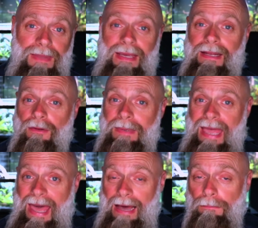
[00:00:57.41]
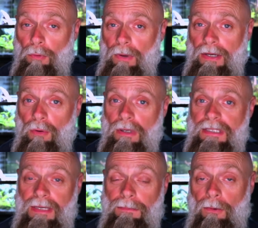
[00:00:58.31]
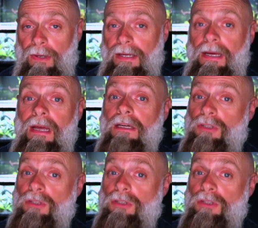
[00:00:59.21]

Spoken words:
they can either be haploid or diploid. So